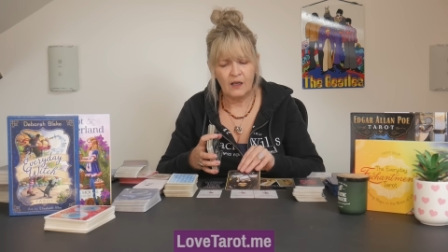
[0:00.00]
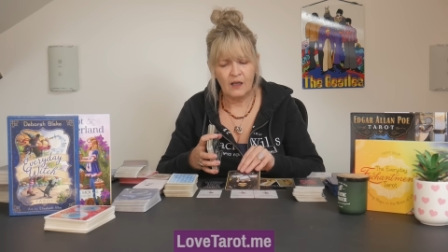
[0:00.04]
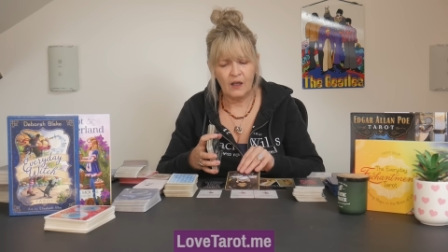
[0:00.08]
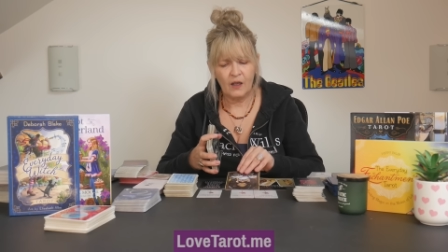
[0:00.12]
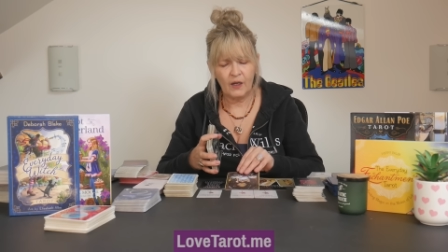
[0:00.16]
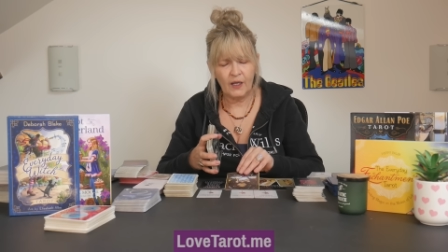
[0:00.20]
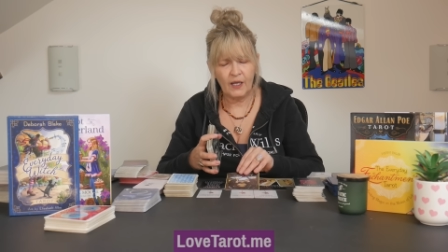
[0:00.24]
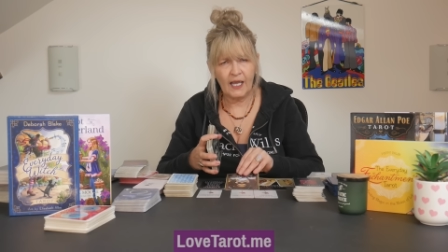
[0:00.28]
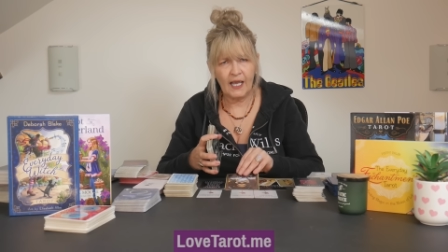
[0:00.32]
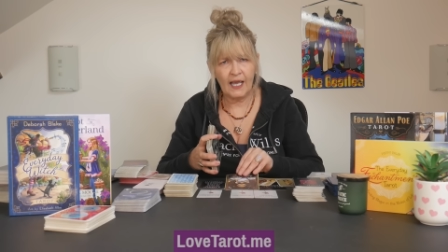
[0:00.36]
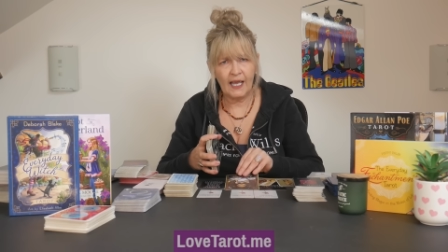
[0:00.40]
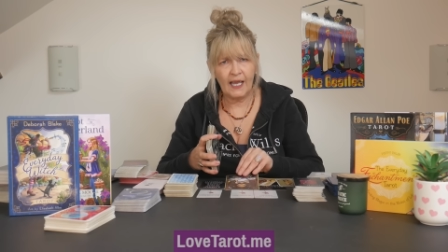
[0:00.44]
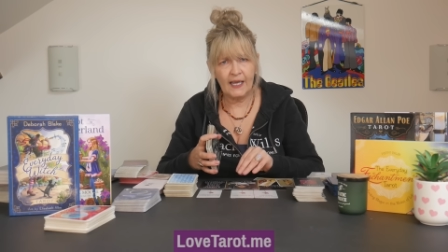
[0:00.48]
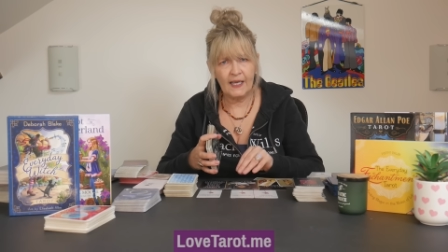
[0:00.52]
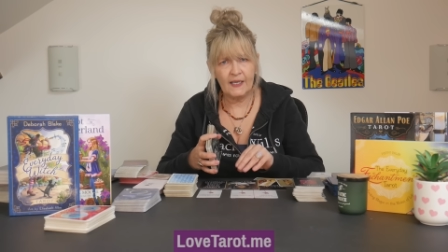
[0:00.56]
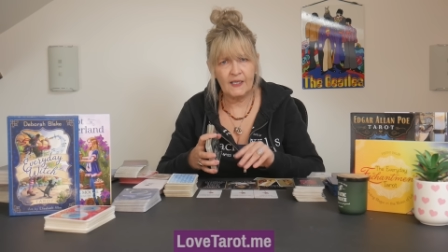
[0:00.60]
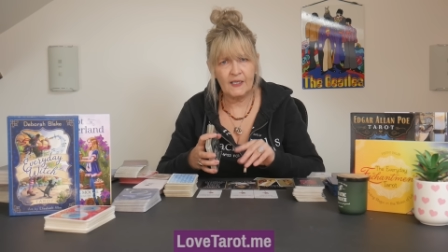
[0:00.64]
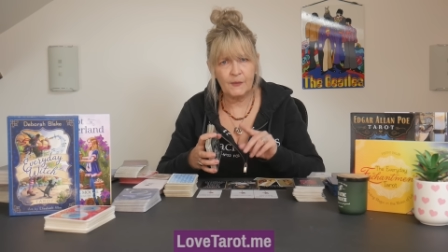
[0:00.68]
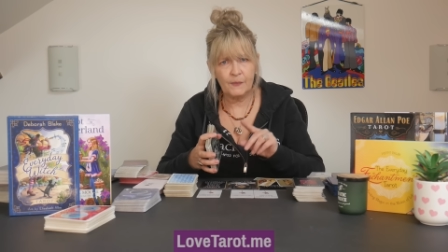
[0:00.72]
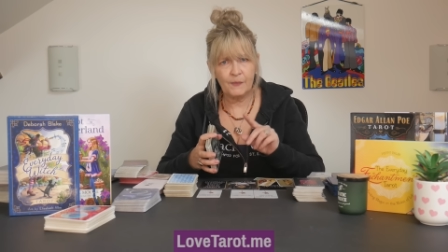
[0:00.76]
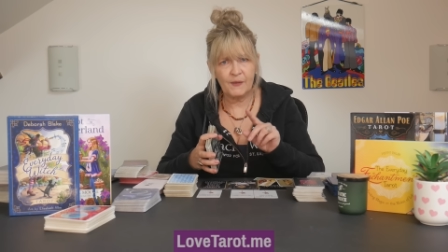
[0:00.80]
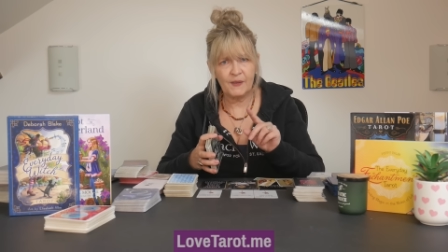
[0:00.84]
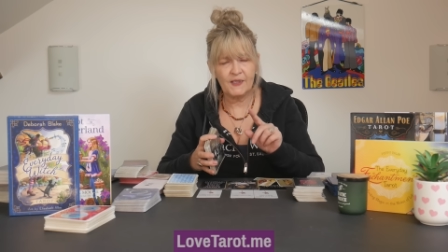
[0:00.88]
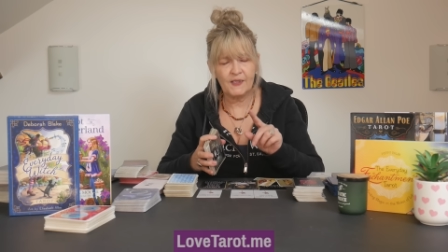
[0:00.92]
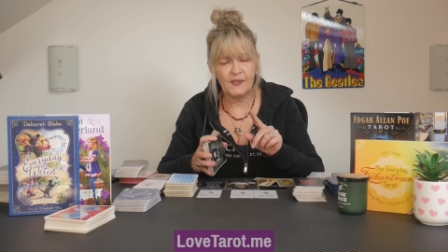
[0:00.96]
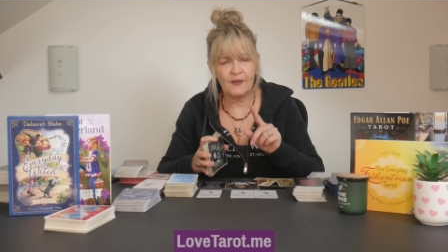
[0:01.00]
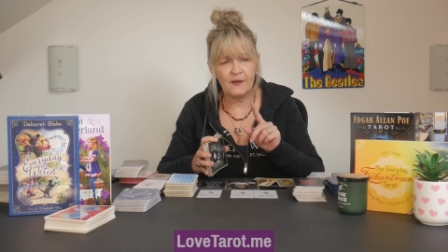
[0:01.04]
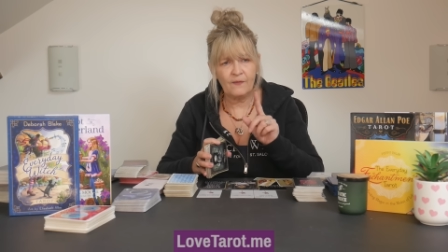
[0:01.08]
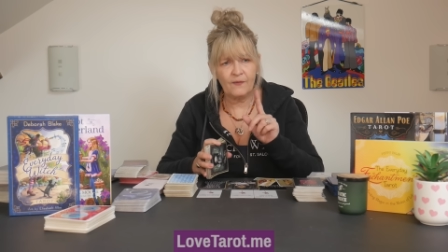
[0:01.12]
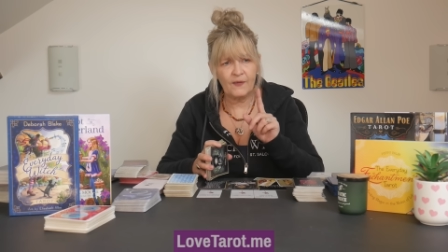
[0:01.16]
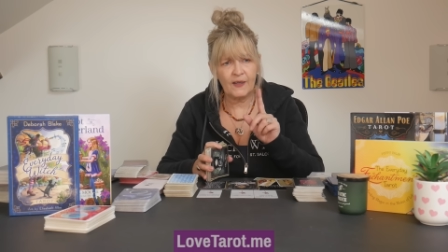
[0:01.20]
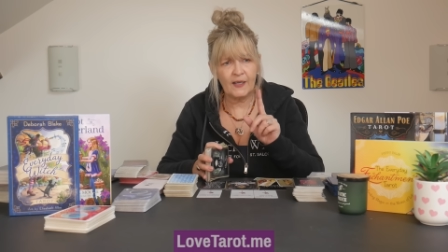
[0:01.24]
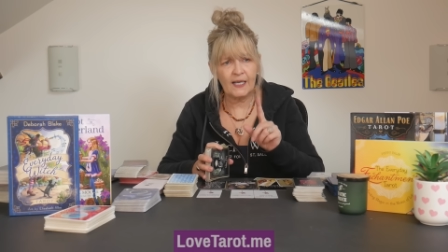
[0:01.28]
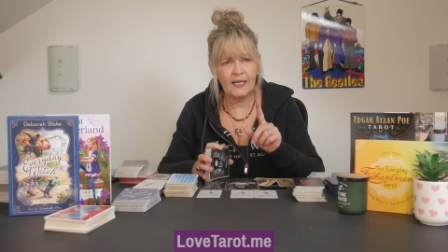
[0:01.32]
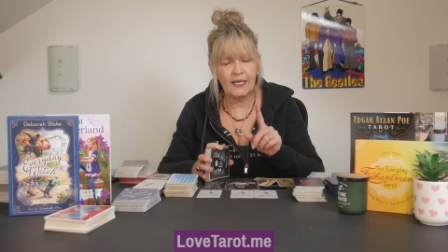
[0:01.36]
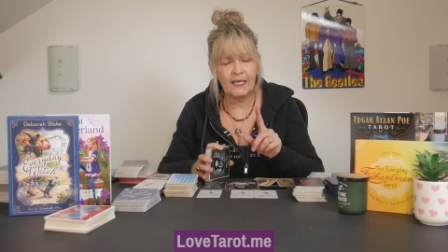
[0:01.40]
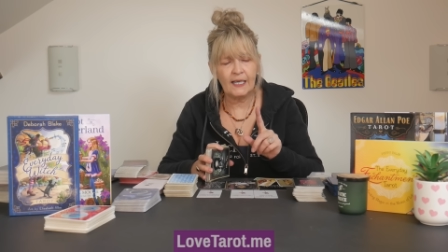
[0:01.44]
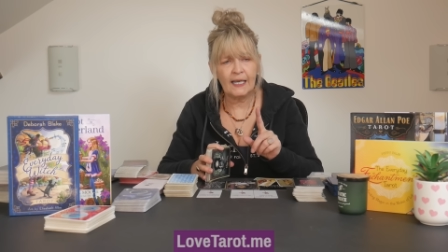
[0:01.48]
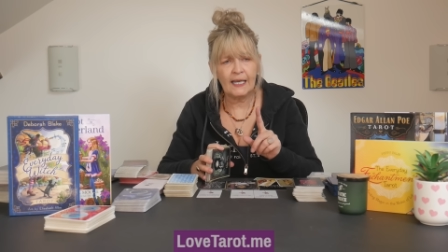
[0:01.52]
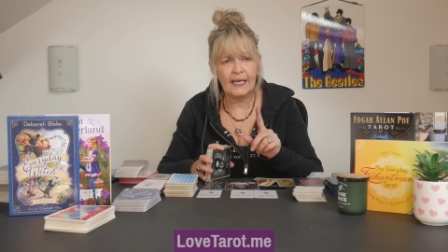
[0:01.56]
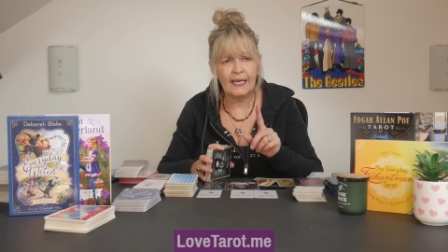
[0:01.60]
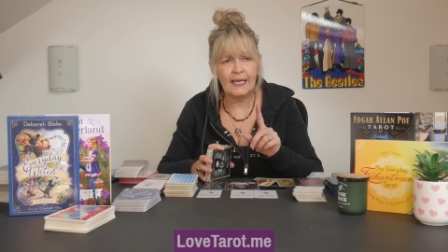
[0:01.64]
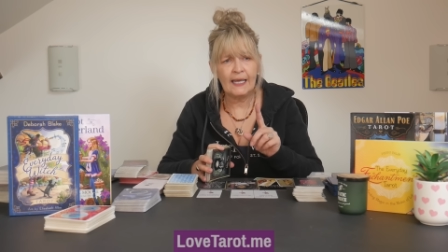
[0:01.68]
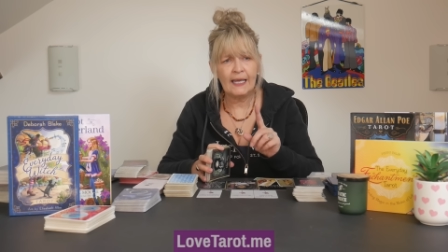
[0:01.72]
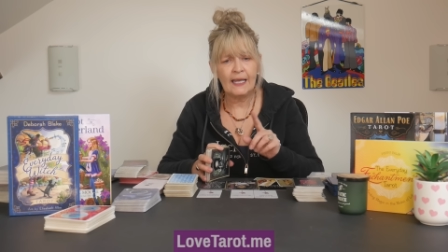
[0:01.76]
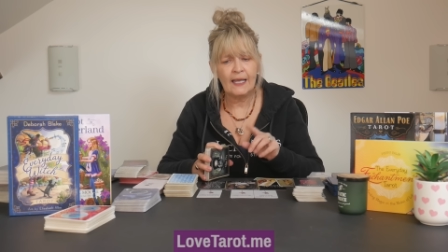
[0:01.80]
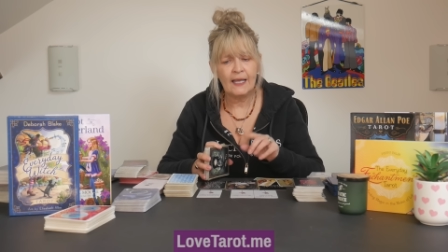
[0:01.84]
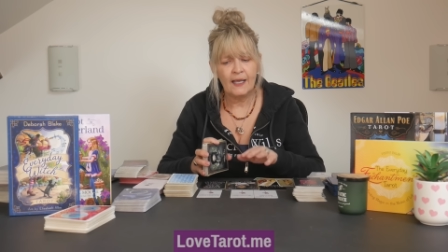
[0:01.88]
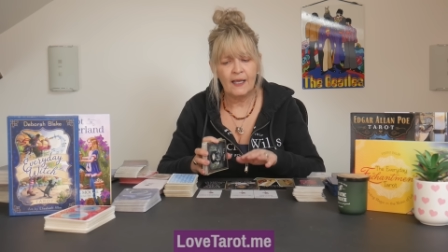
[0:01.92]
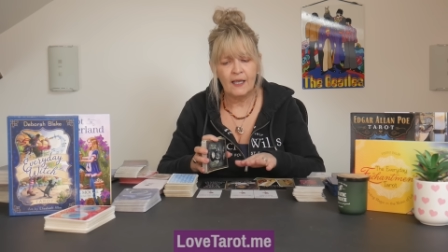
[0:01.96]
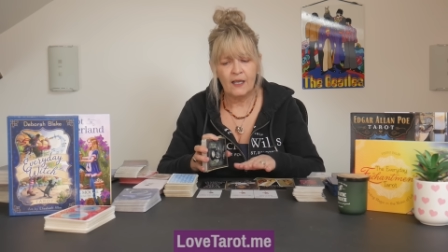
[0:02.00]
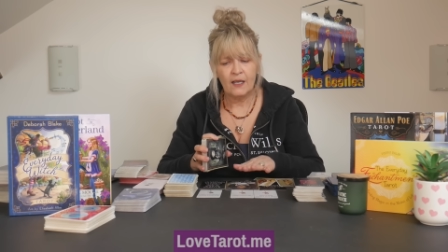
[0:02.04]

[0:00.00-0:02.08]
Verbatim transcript: Okay, specifically,